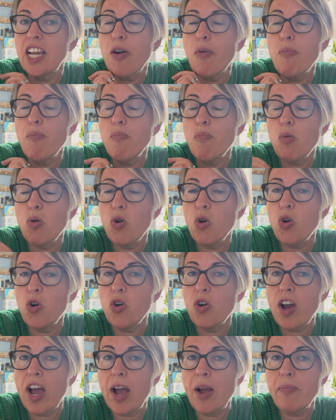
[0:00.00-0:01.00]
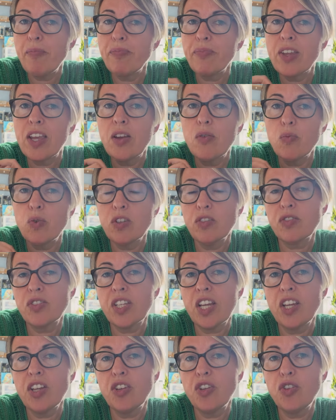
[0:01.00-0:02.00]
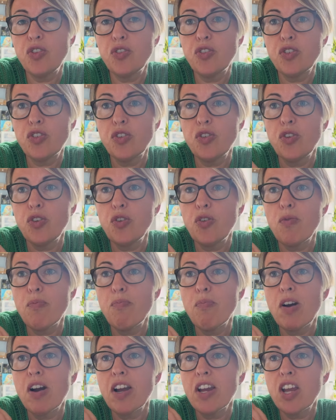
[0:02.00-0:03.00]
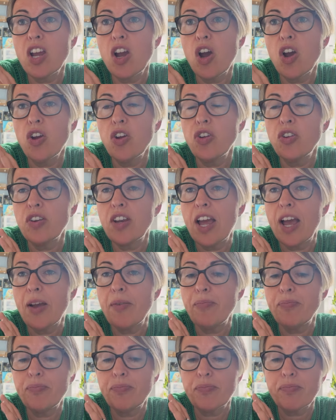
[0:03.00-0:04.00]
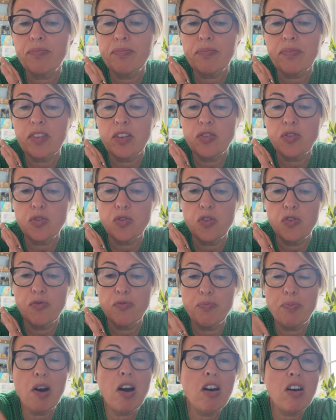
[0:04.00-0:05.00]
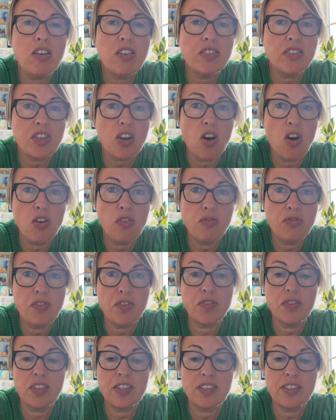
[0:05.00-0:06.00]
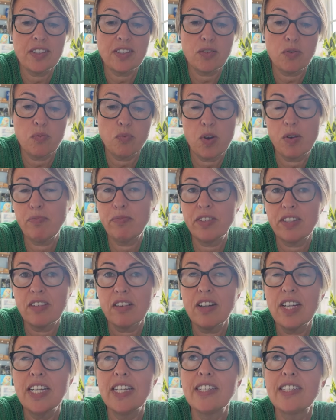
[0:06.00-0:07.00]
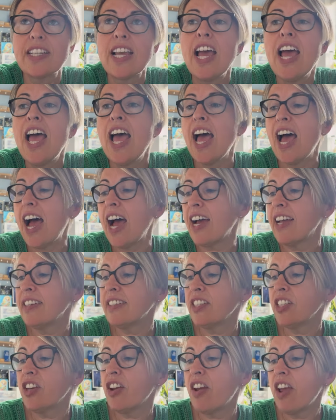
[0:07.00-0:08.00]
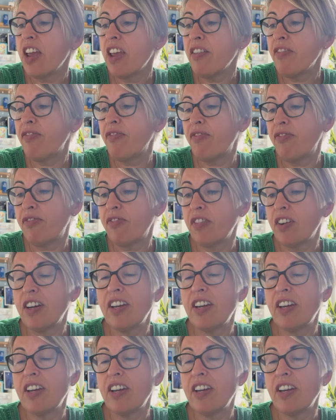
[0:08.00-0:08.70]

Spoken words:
out more, it will take you to my own sort of part of this website. And if